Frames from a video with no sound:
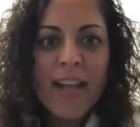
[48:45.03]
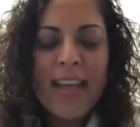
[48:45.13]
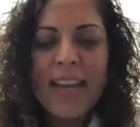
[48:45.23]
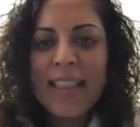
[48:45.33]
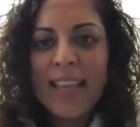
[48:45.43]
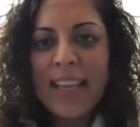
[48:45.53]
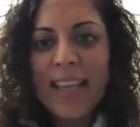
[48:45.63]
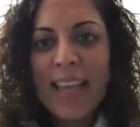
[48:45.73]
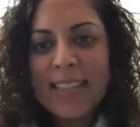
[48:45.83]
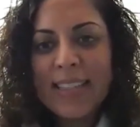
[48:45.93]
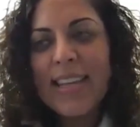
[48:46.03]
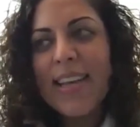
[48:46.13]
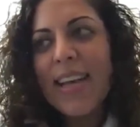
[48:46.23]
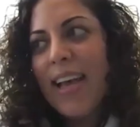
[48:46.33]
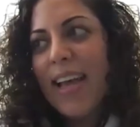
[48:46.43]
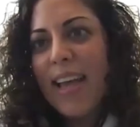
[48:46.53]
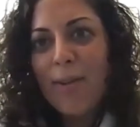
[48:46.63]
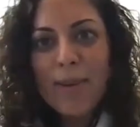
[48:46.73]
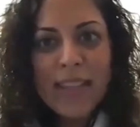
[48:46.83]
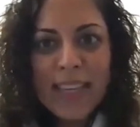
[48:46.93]
And I think it
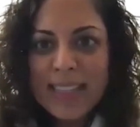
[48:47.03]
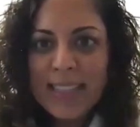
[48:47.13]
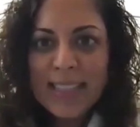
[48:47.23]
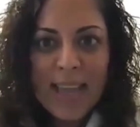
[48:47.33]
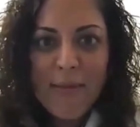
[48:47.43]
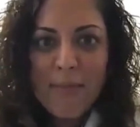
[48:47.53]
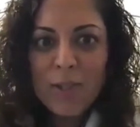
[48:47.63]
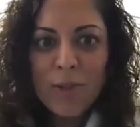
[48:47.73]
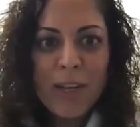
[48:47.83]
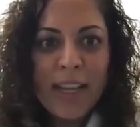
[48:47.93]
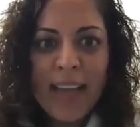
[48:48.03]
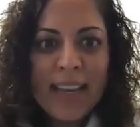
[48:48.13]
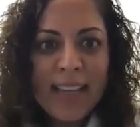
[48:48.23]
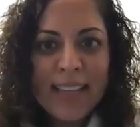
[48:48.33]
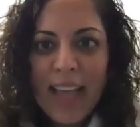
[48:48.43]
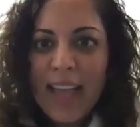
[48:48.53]
really is the same as treating